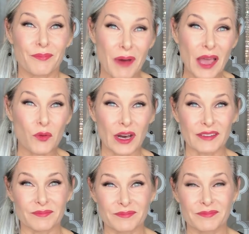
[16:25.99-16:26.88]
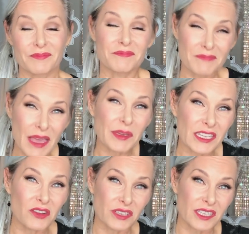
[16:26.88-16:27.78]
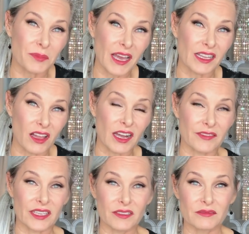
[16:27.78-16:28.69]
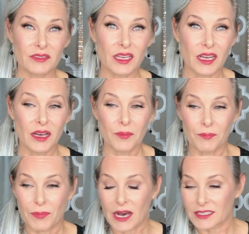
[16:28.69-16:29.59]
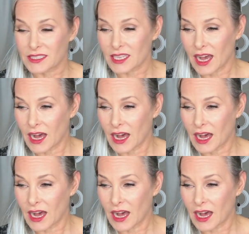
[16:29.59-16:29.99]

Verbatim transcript: Buy one. Maybe you don't need to buy a lot of it, but